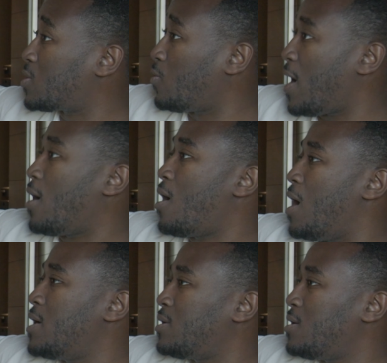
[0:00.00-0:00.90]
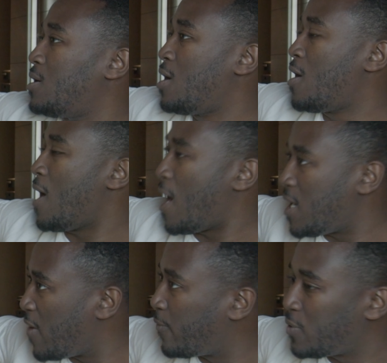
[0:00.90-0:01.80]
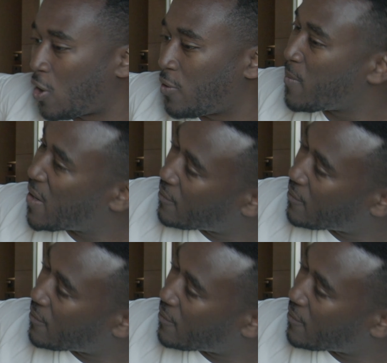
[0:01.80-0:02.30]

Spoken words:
hustle that hard, and they've, you know, they